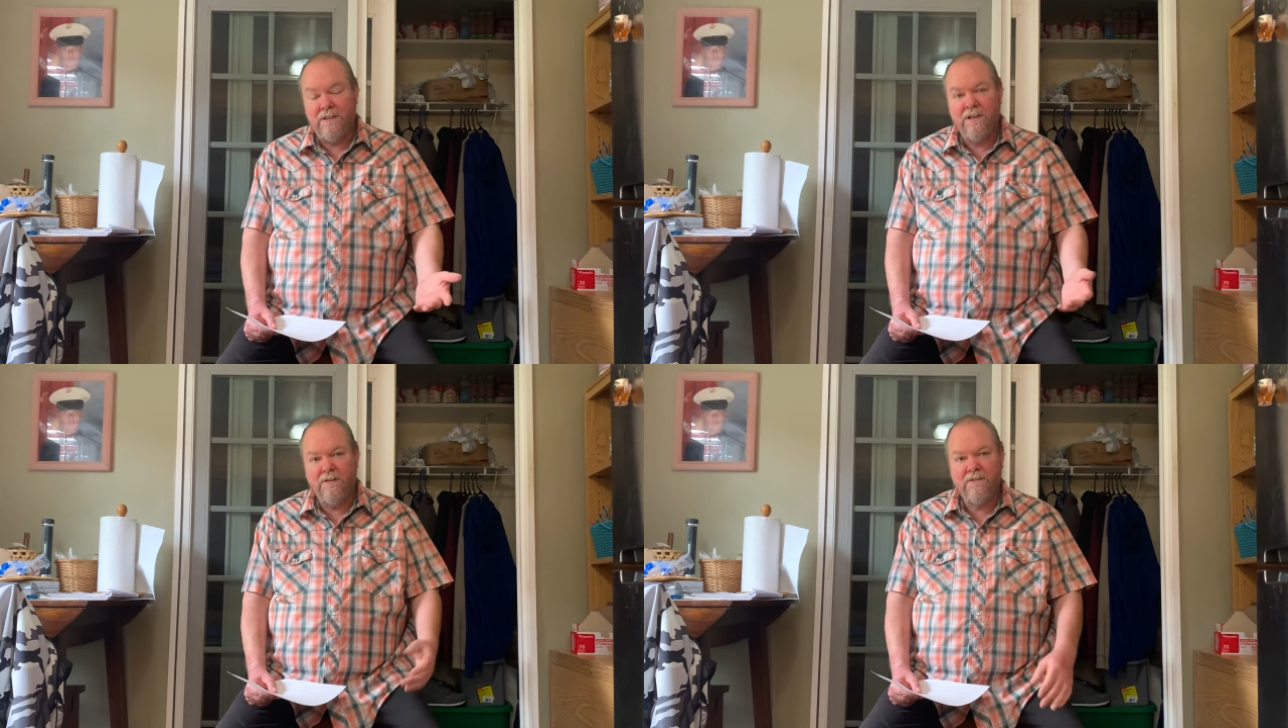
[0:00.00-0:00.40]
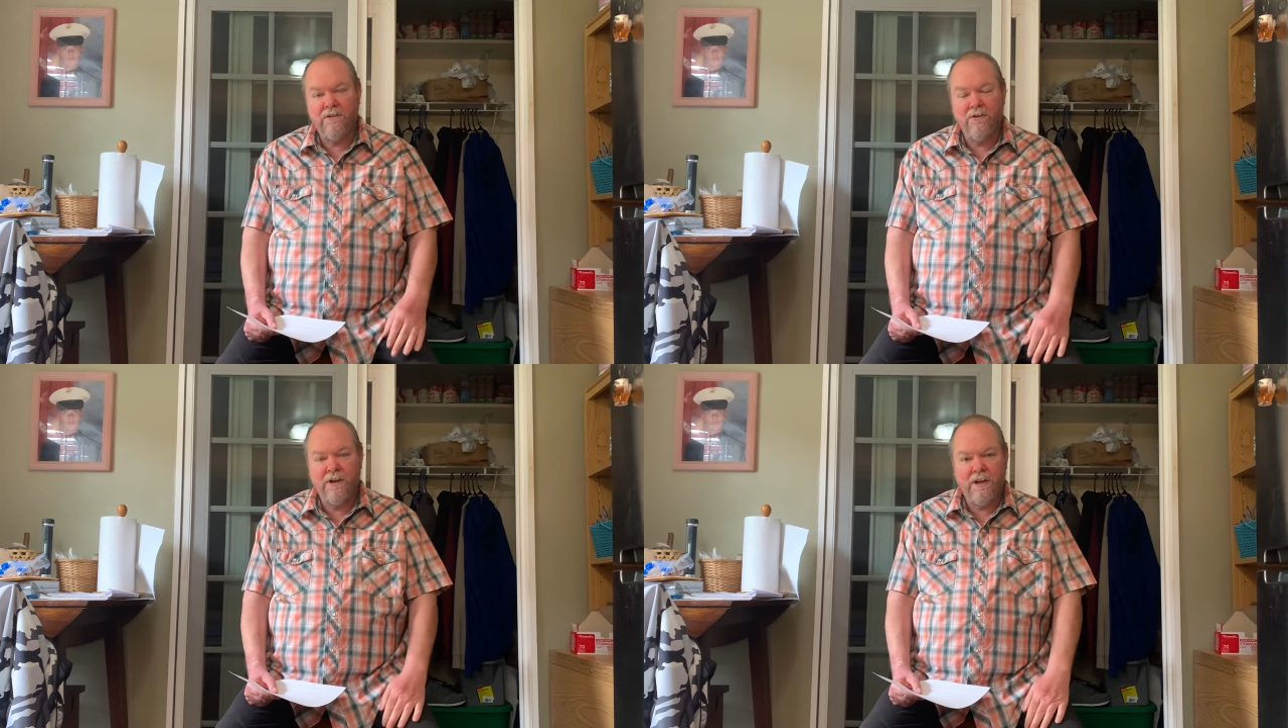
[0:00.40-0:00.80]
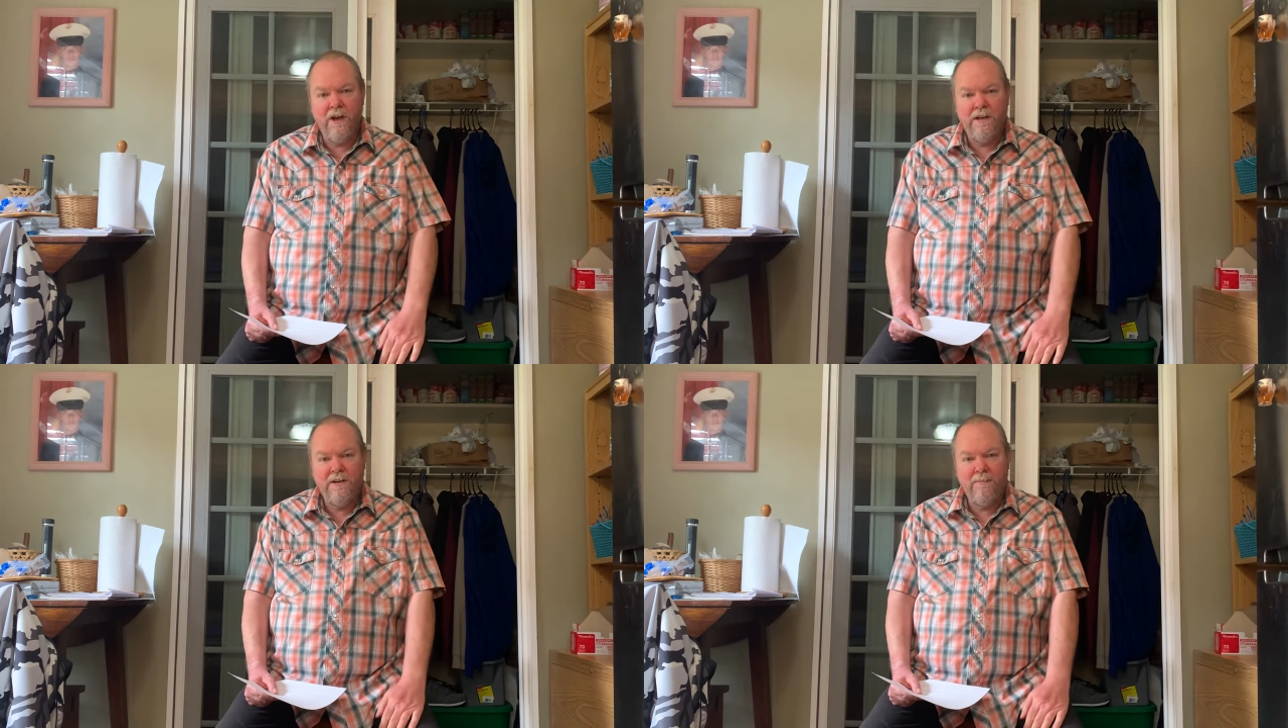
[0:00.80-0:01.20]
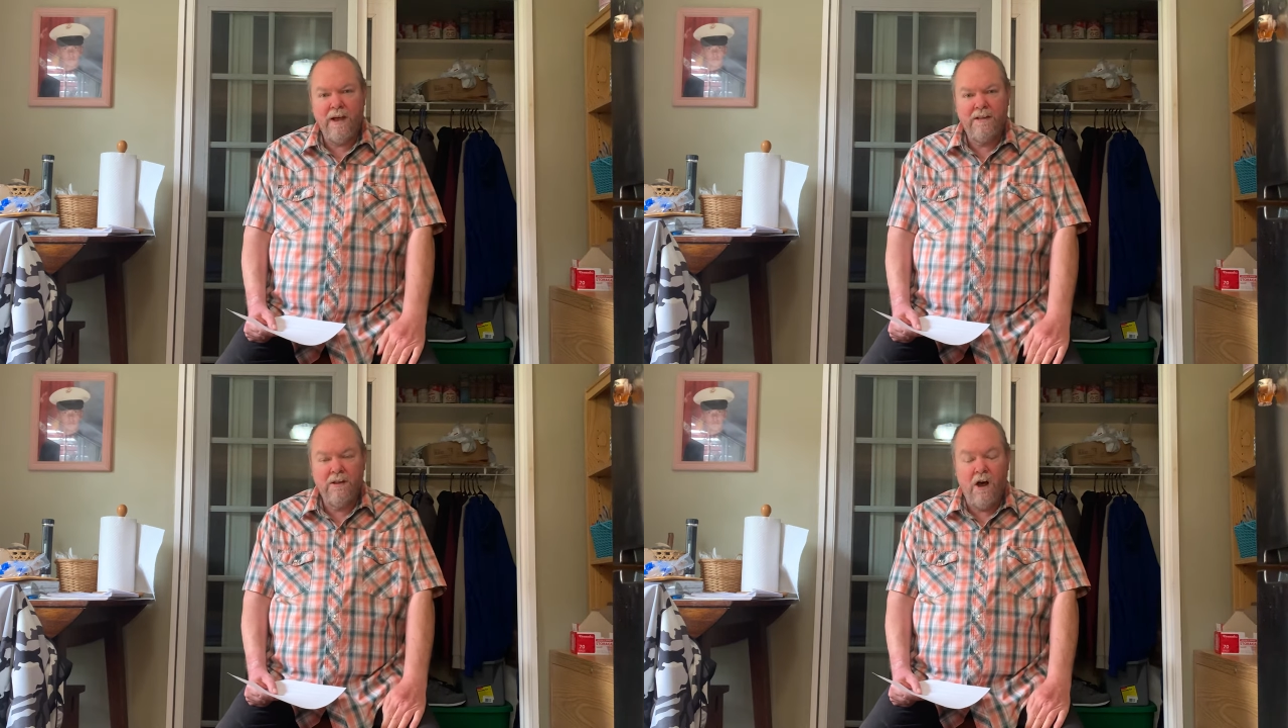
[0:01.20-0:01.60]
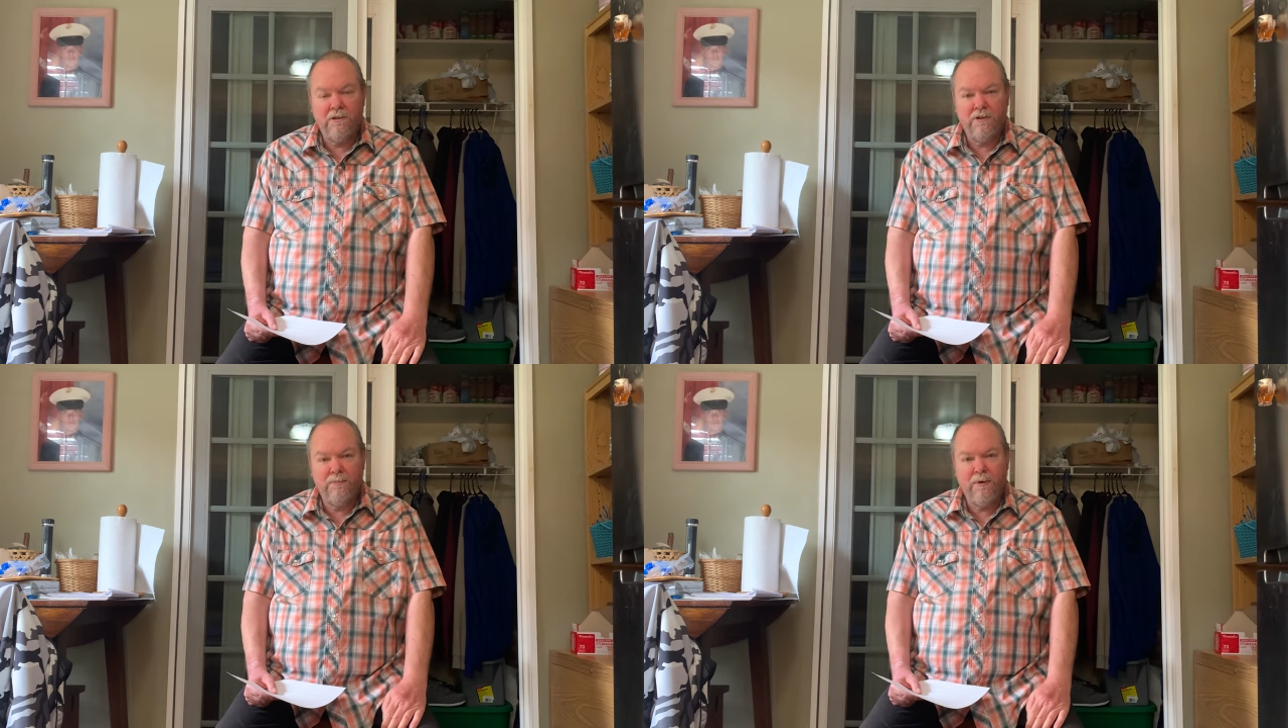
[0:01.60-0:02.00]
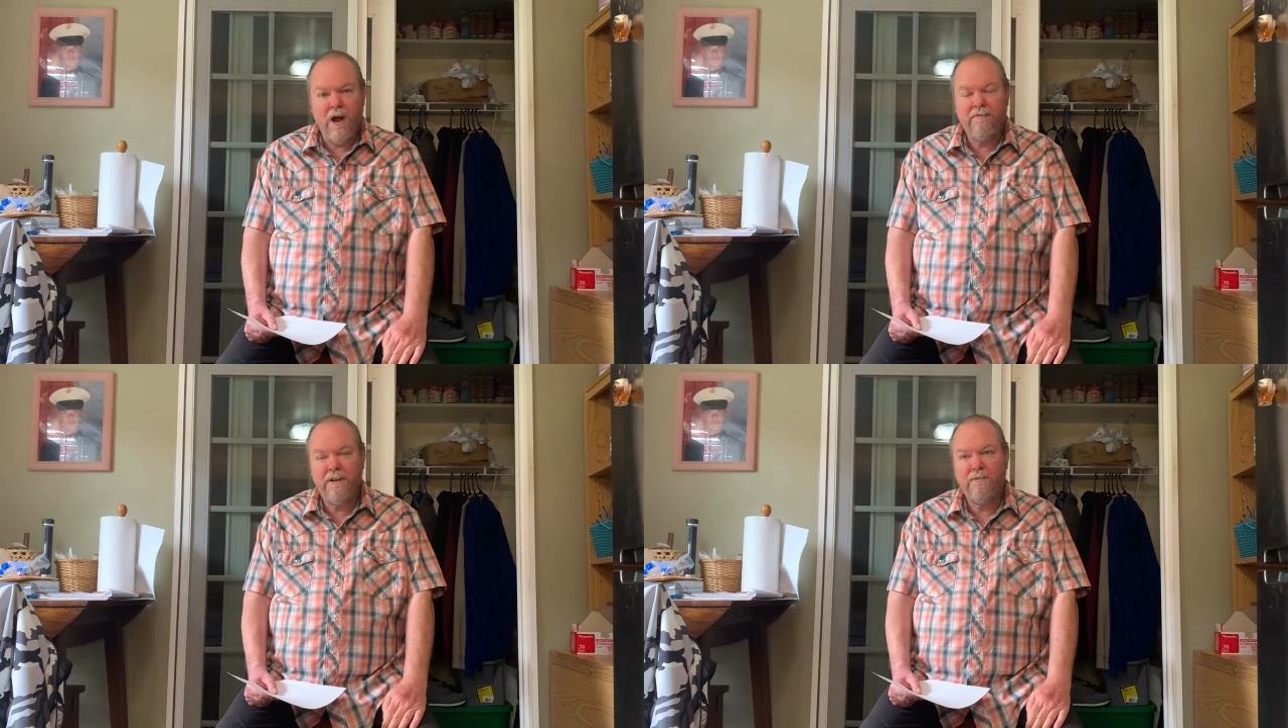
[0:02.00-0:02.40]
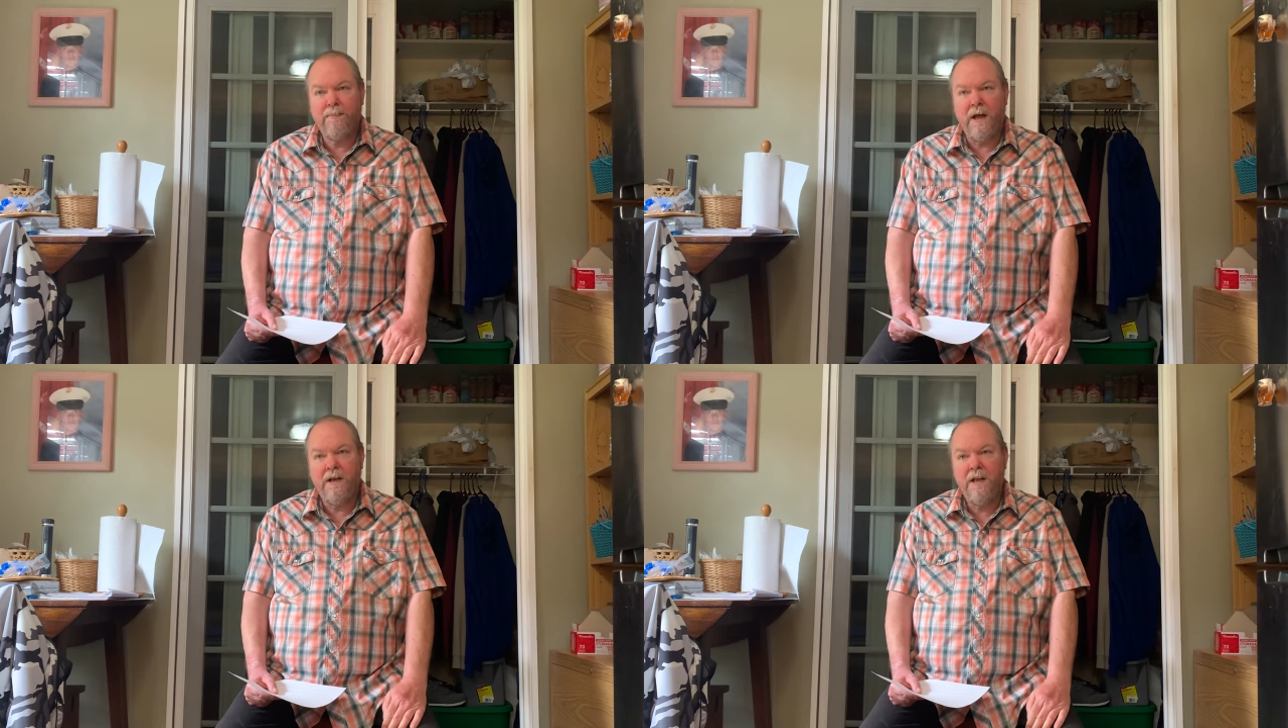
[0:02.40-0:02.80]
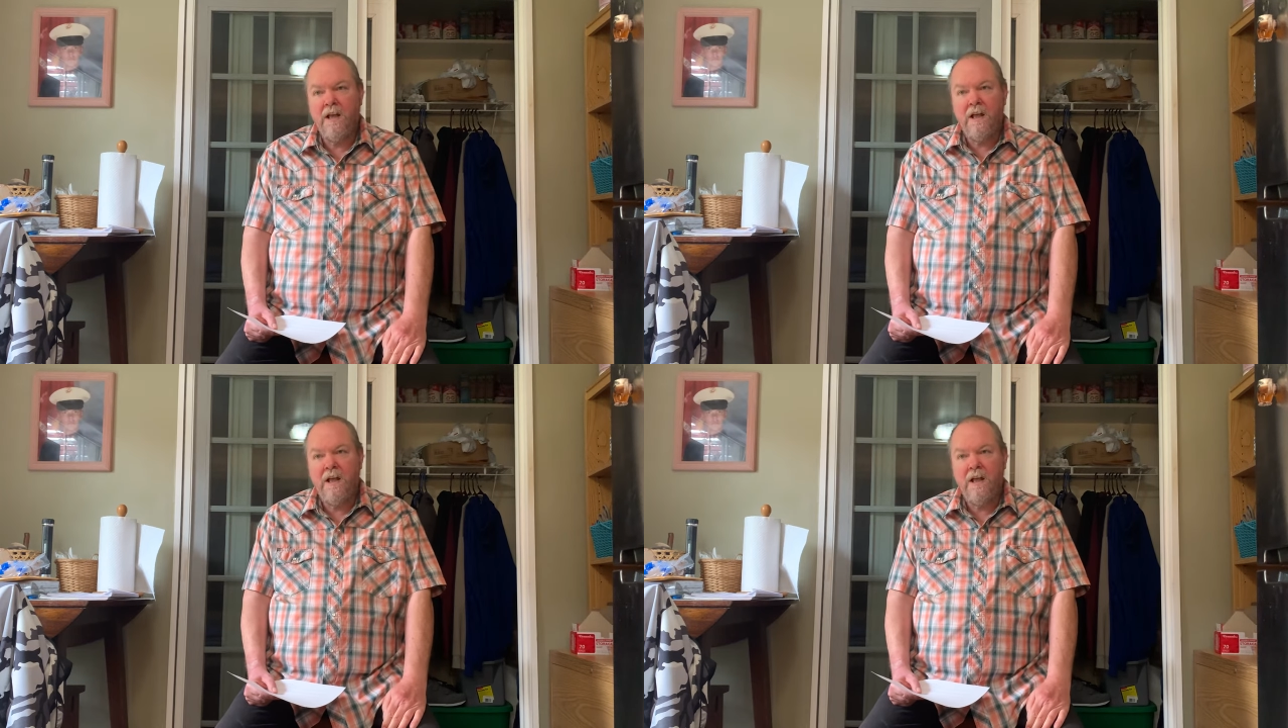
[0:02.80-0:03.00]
you know, it's still going to cut into my long-term profits, but